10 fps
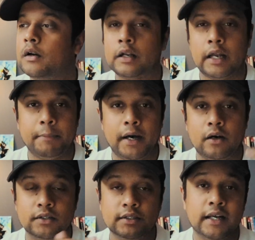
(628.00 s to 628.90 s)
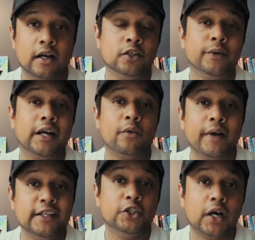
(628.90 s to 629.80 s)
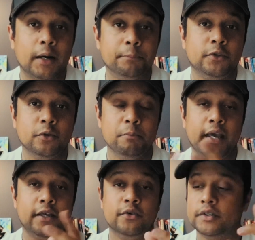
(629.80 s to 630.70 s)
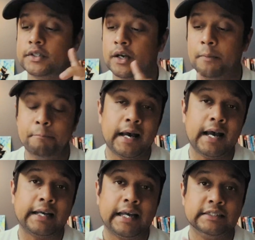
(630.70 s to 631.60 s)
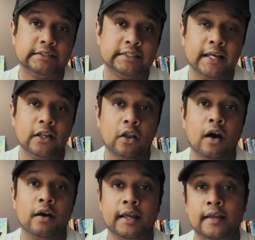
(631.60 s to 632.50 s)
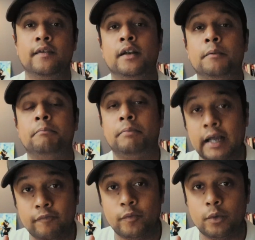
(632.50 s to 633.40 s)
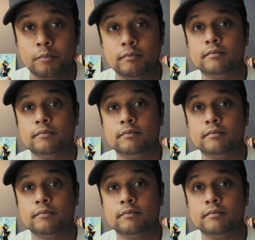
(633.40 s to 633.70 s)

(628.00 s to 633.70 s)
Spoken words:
Clubhouse, they are doing a great job to make users come back and stay long in their platform.